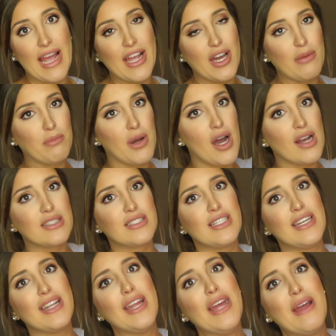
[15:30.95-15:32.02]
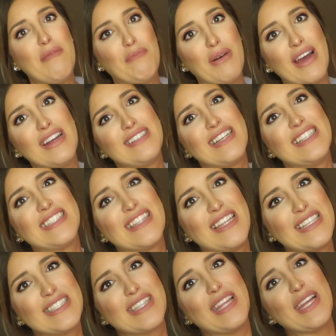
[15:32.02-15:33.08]
I unboxed it, but it's
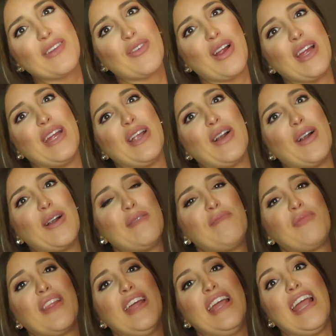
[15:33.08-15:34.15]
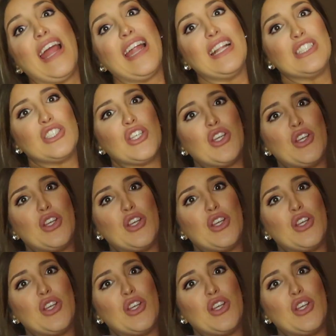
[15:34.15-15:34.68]
this thing right here, and it's